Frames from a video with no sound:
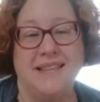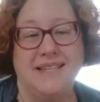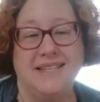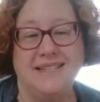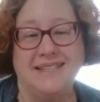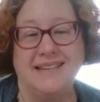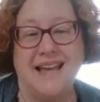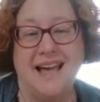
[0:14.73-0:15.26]
This
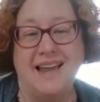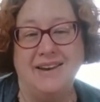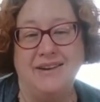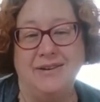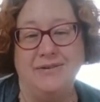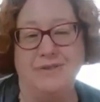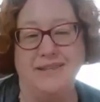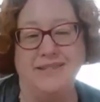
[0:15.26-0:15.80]
is not
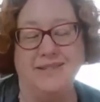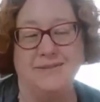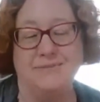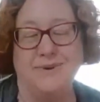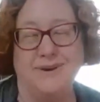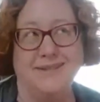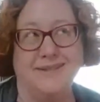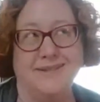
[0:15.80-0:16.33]
new. This
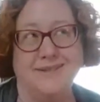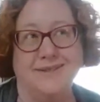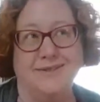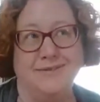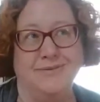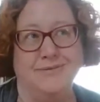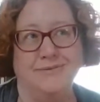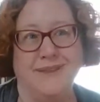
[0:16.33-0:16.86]
was
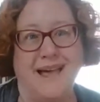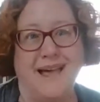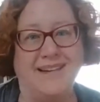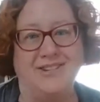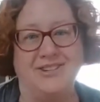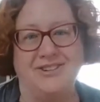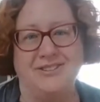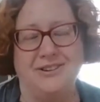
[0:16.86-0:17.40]
new
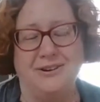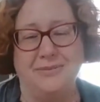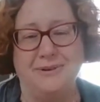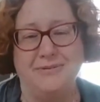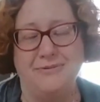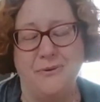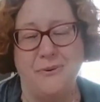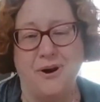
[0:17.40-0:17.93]
last year, the year
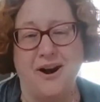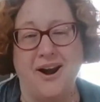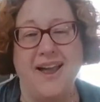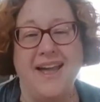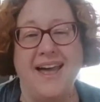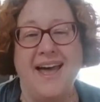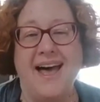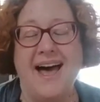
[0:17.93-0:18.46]
before.
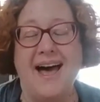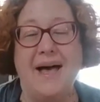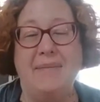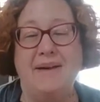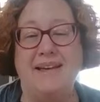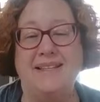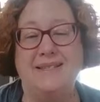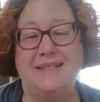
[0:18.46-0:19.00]

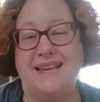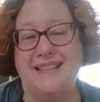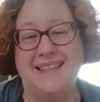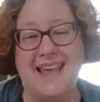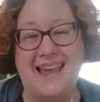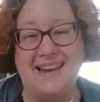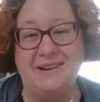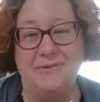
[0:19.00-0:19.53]
It's in
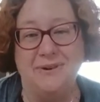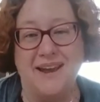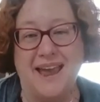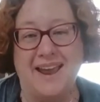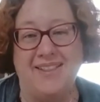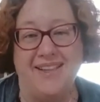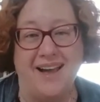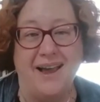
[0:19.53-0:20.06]
the annual
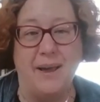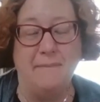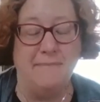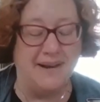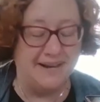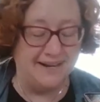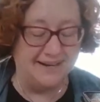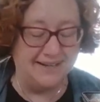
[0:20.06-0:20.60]
catalog,
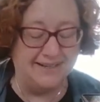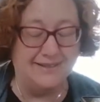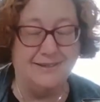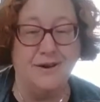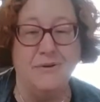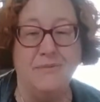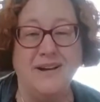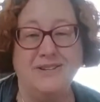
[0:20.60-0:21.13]
but it is
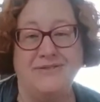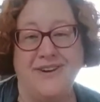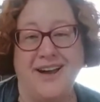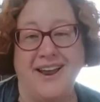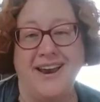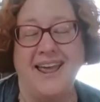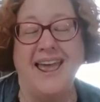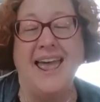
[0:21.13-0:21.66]
so much
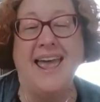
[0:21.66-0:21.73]
fun.